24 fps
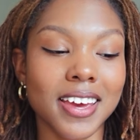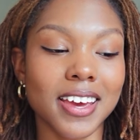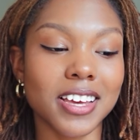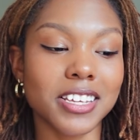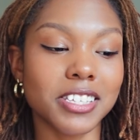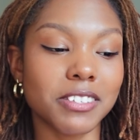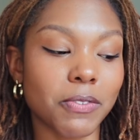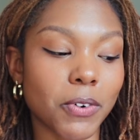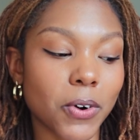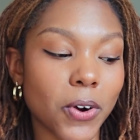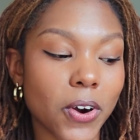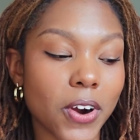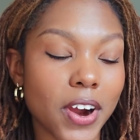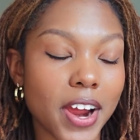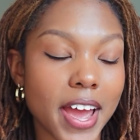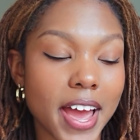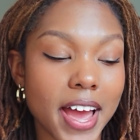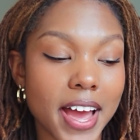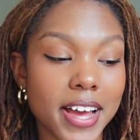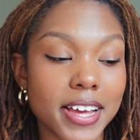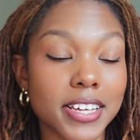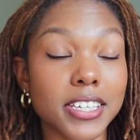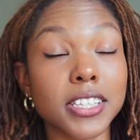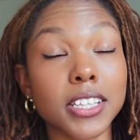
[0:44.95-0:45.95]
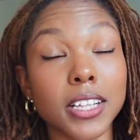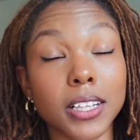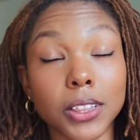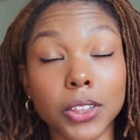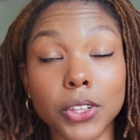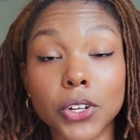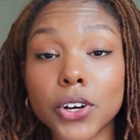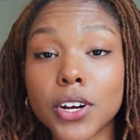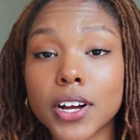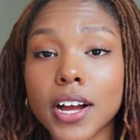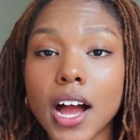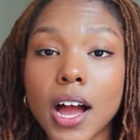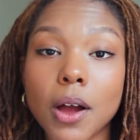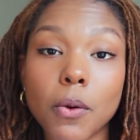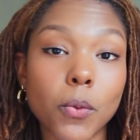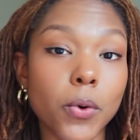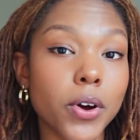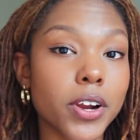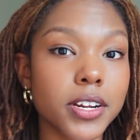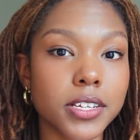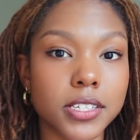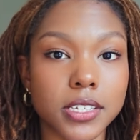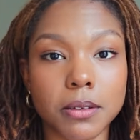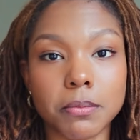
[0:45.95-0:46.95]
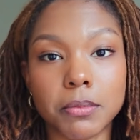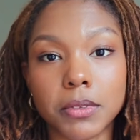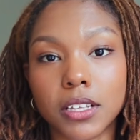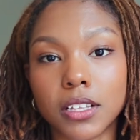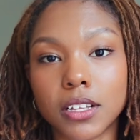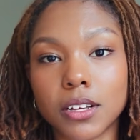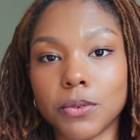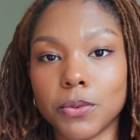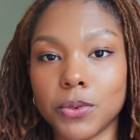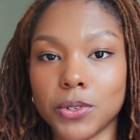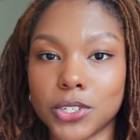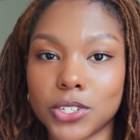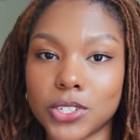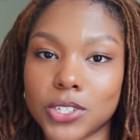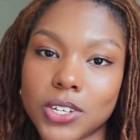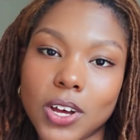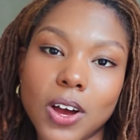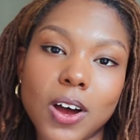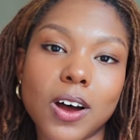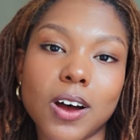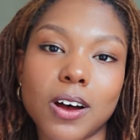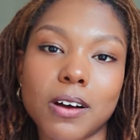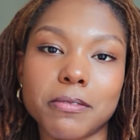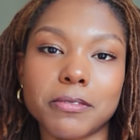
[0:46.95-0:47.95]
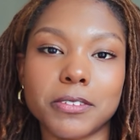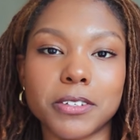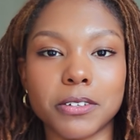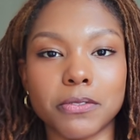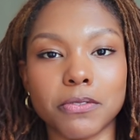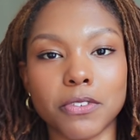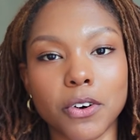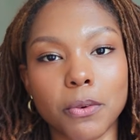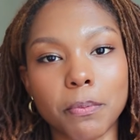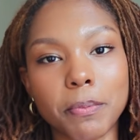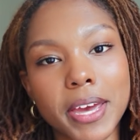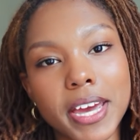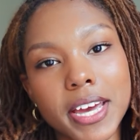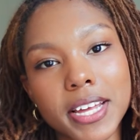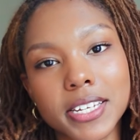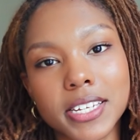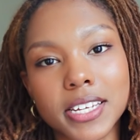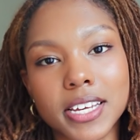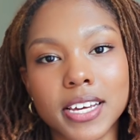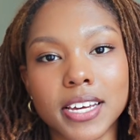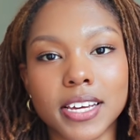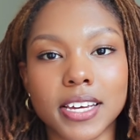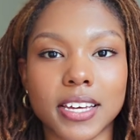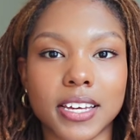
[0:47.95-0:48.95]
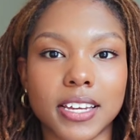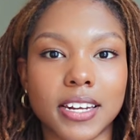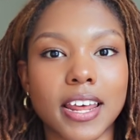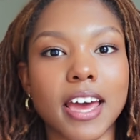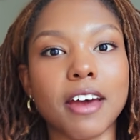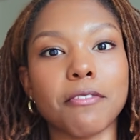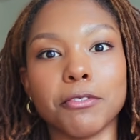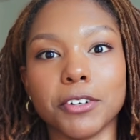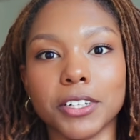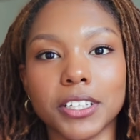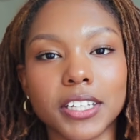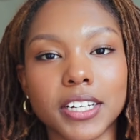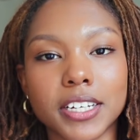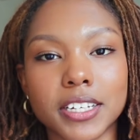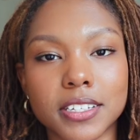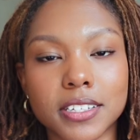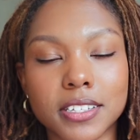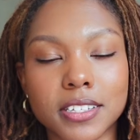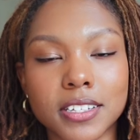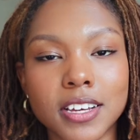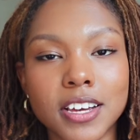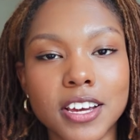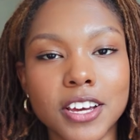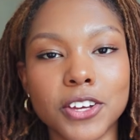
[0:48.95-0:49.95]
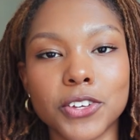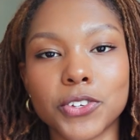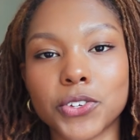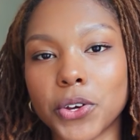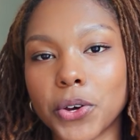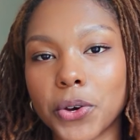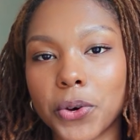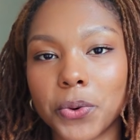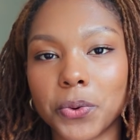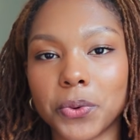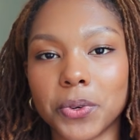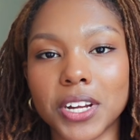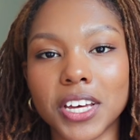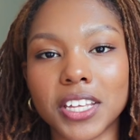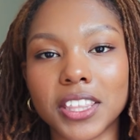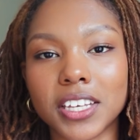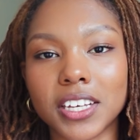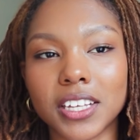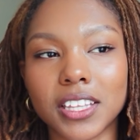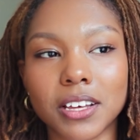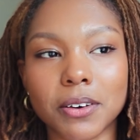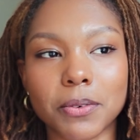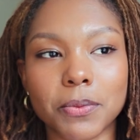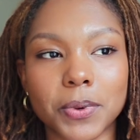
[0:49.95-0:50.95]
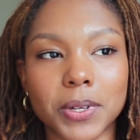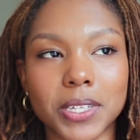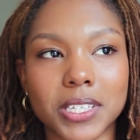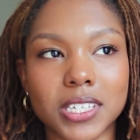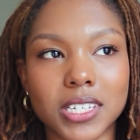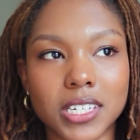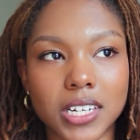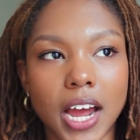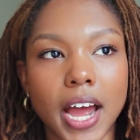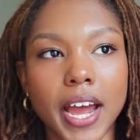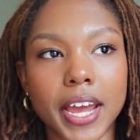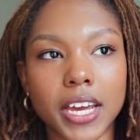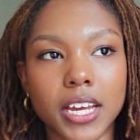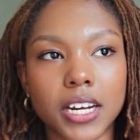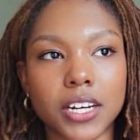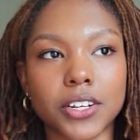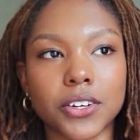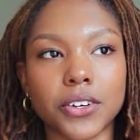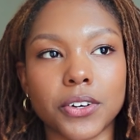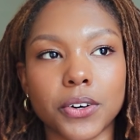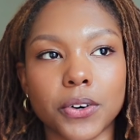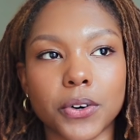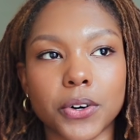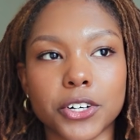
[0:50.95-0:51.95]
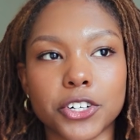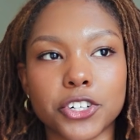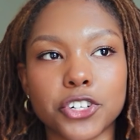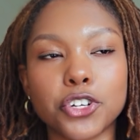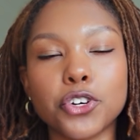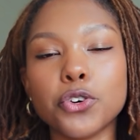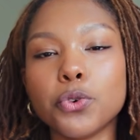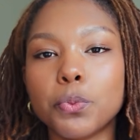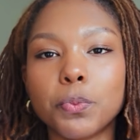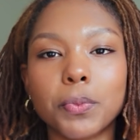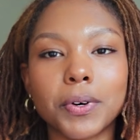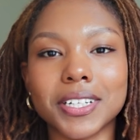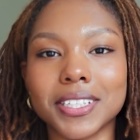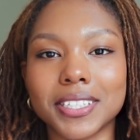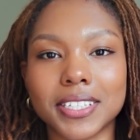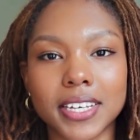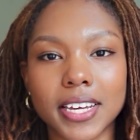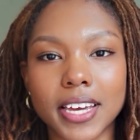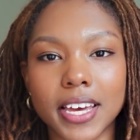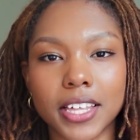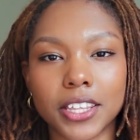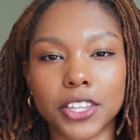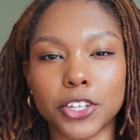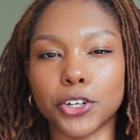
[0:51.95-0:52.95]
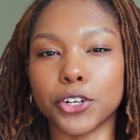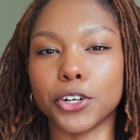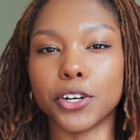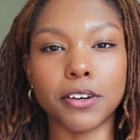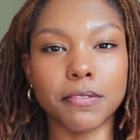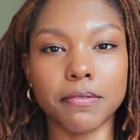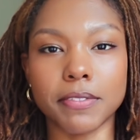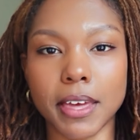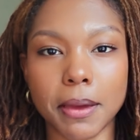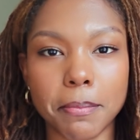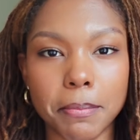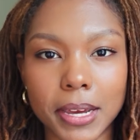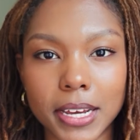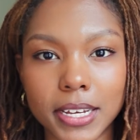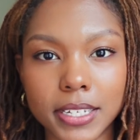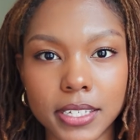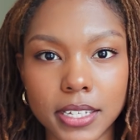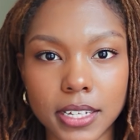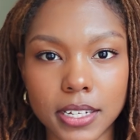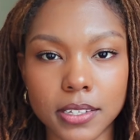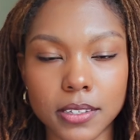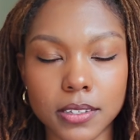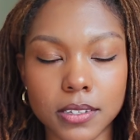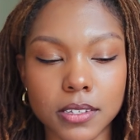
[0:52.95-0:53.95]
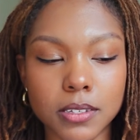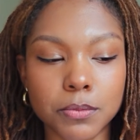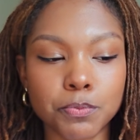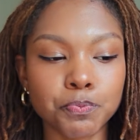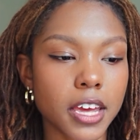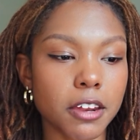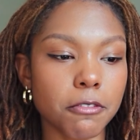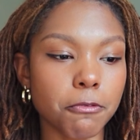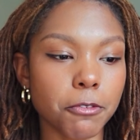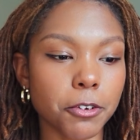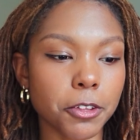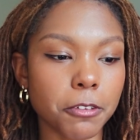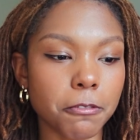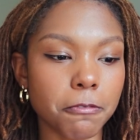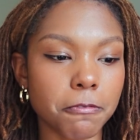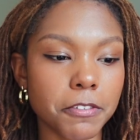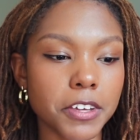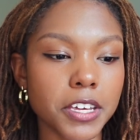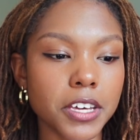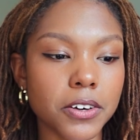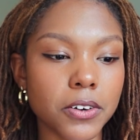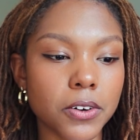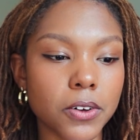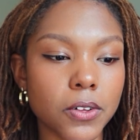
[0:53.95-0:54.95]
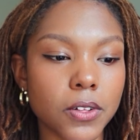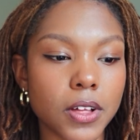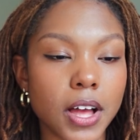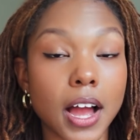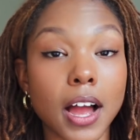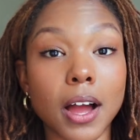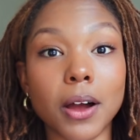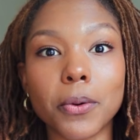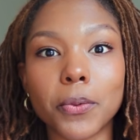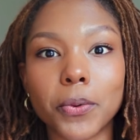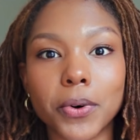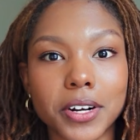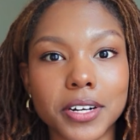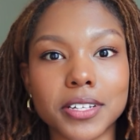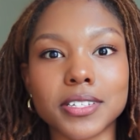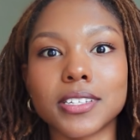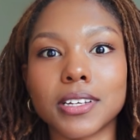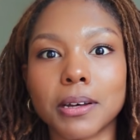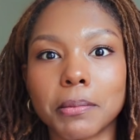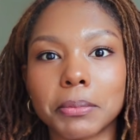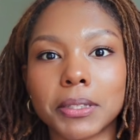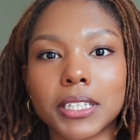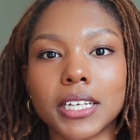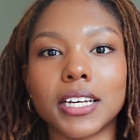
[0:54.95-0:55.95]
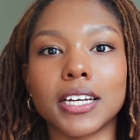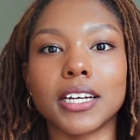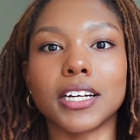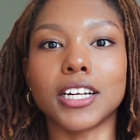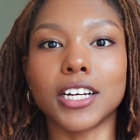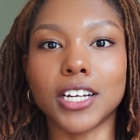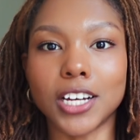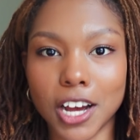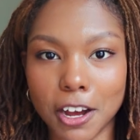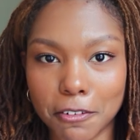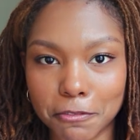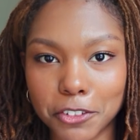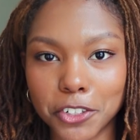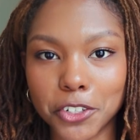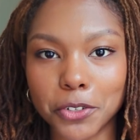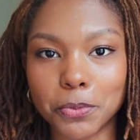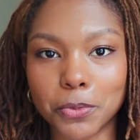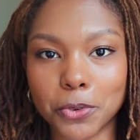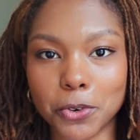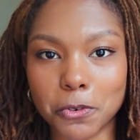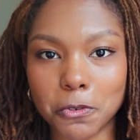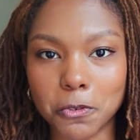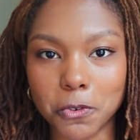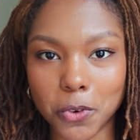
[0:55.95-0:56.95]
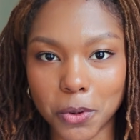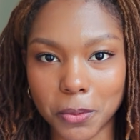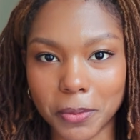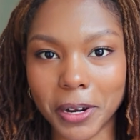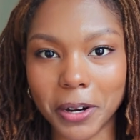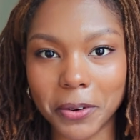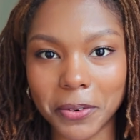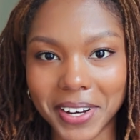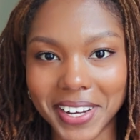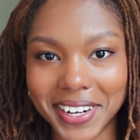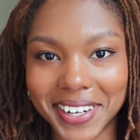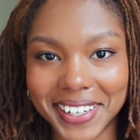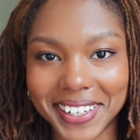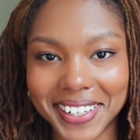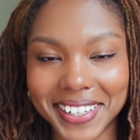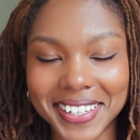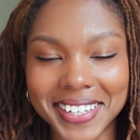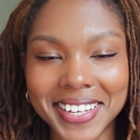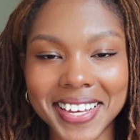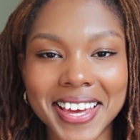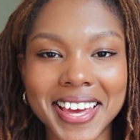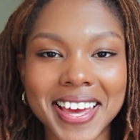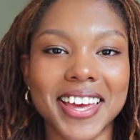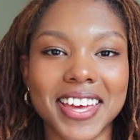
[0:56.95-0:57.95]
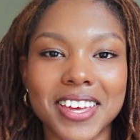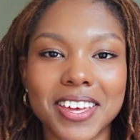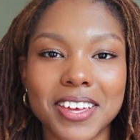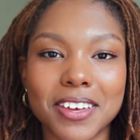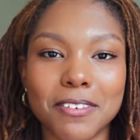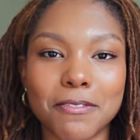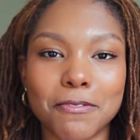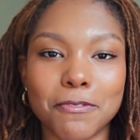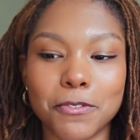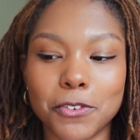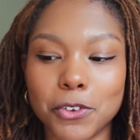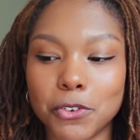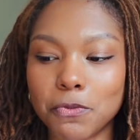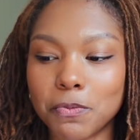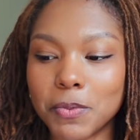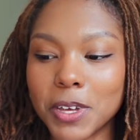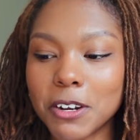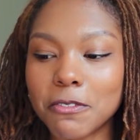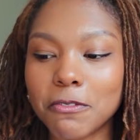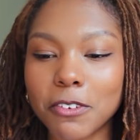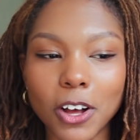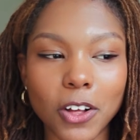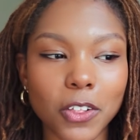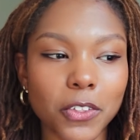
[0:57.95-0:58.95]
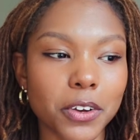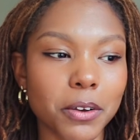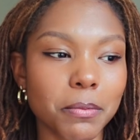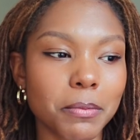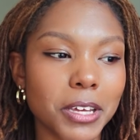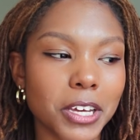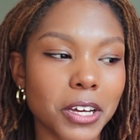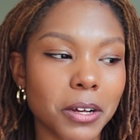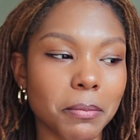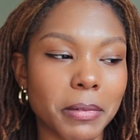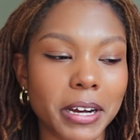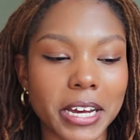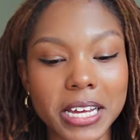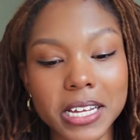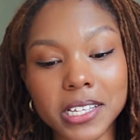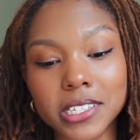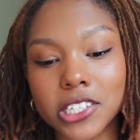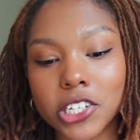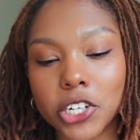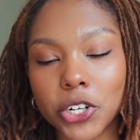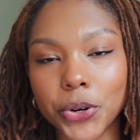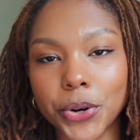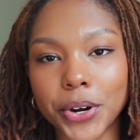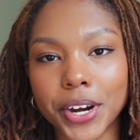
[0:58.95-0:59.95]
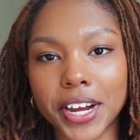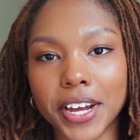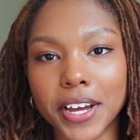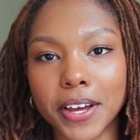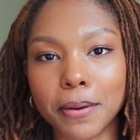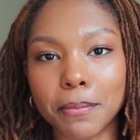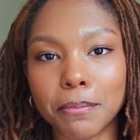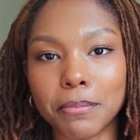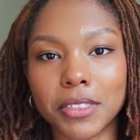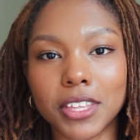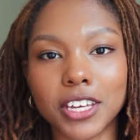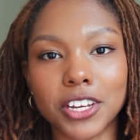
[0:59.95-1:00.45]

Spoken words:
As far as the look, I wanted something that was soft and romantic and effortless. So nothing that was tight or too put together, if that makes sense. And for the feel, I wanted something comfortable for my wedding. If you've been following me on my Instagram,